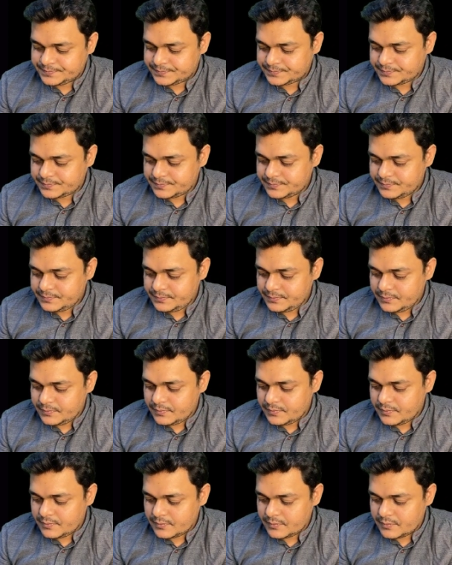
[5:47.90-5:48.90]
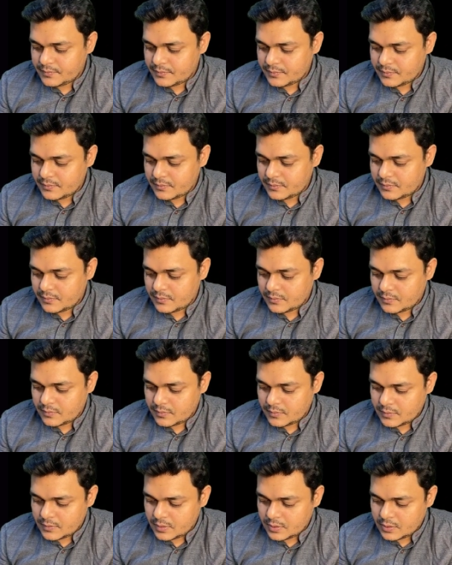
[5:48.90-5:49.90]

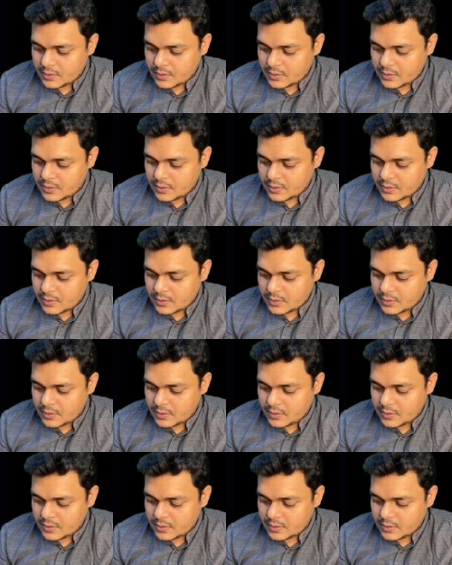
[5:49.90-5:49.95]
[no speech]